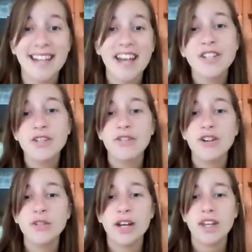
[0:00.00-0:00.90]
So first
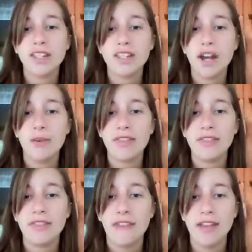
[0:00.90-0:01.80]
we're going to start with the
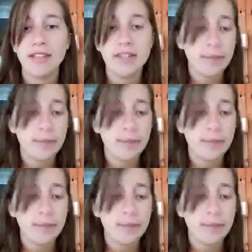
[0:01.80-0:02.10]
face.